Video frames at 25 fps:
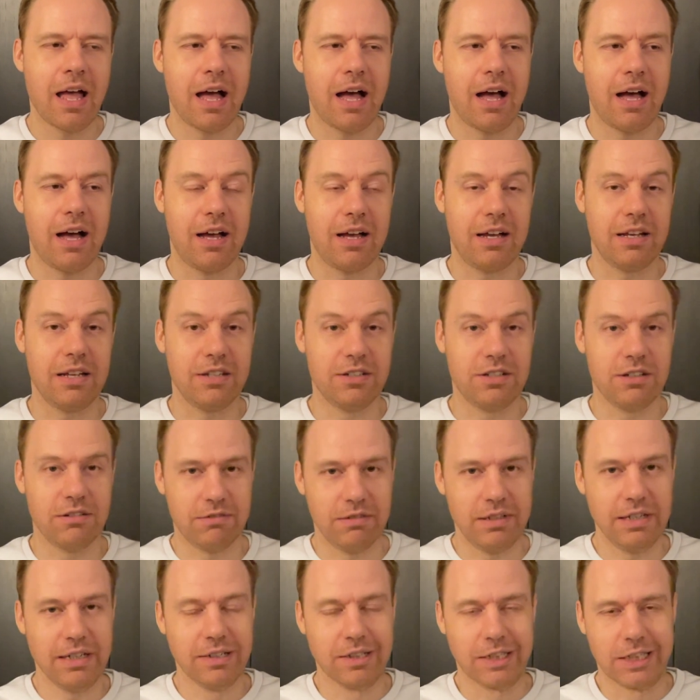Uh, is it
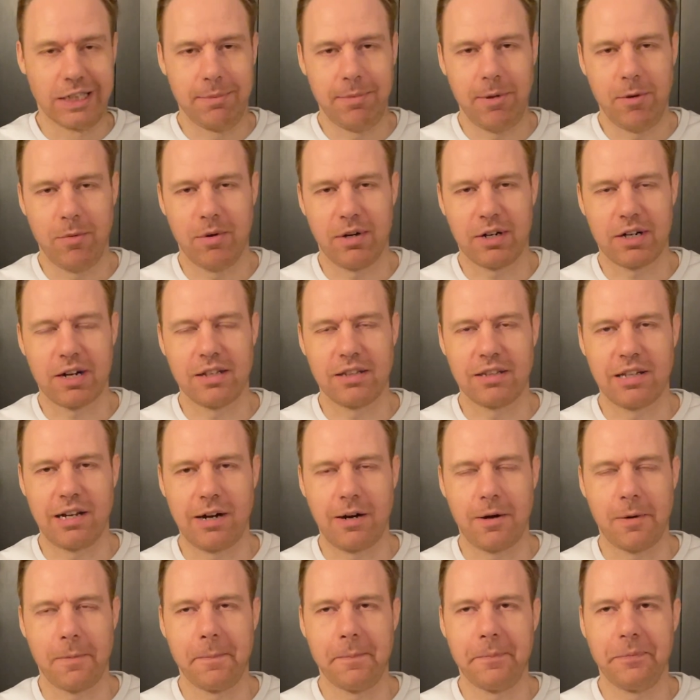legal to be working
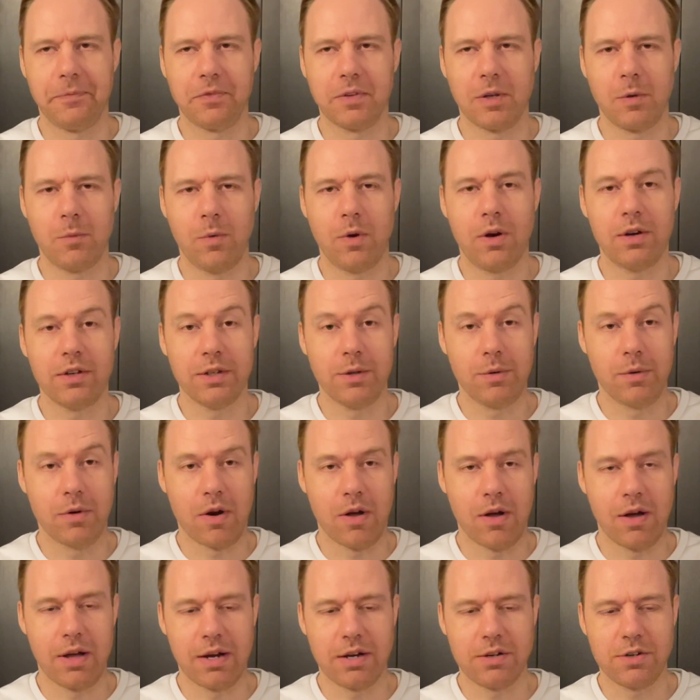there while you
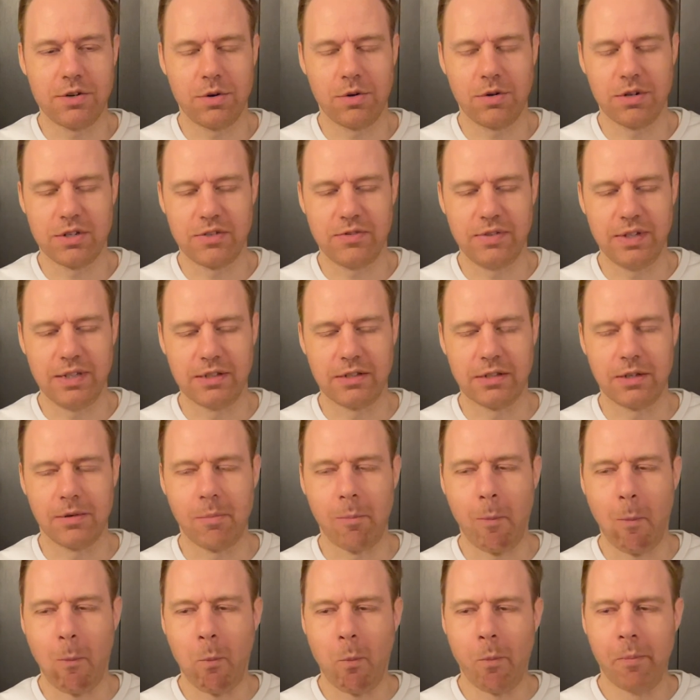are on a tourist visa?
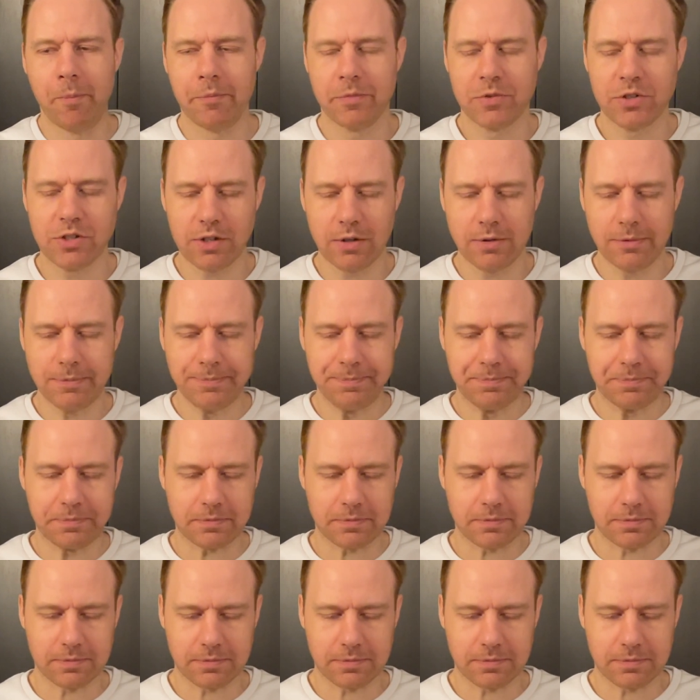So